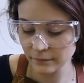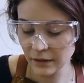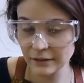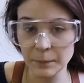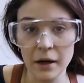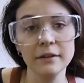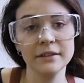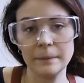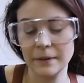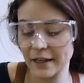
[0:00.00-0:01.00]
as part of
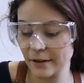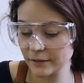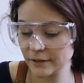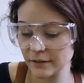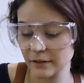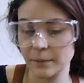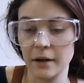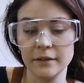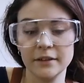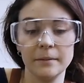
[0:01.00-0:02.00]
something else, as
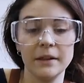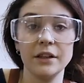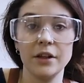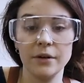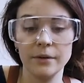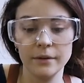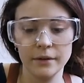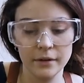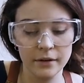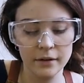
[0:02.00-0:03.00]
part of something new.
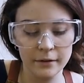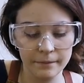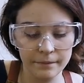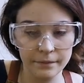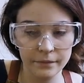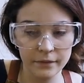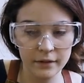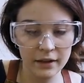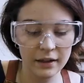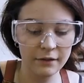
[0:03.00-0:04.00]

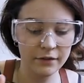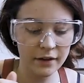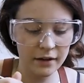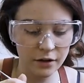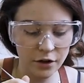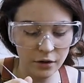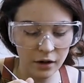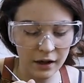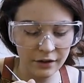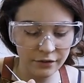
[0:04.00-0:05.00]
It gives it a new
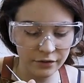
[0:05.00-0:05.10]
life.